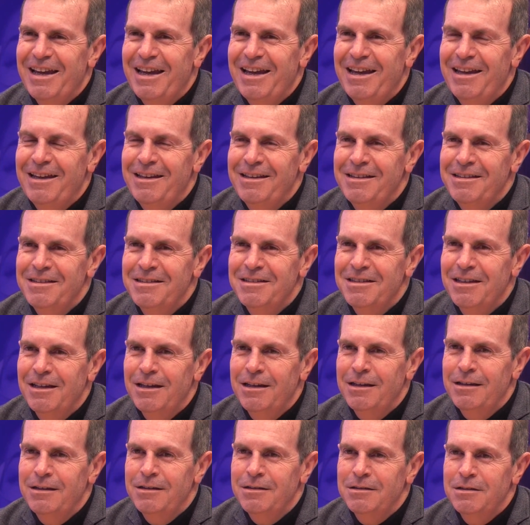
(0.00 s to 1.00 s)
And
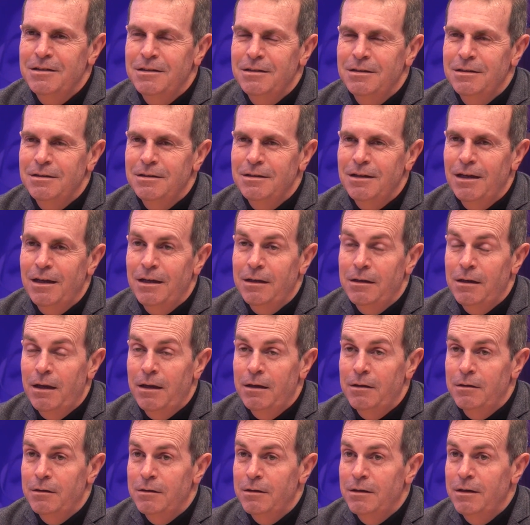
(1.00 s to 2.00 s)

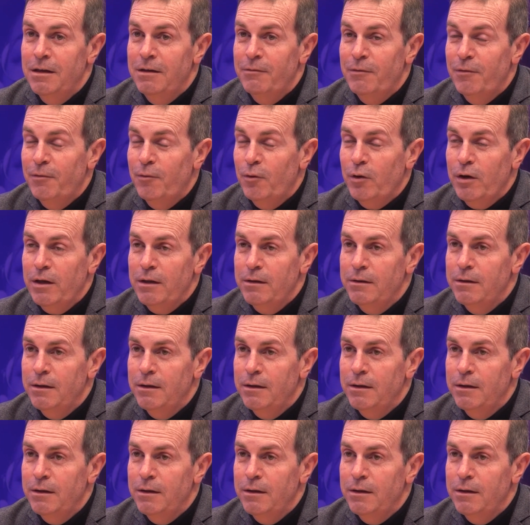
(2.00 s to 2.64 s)
never forget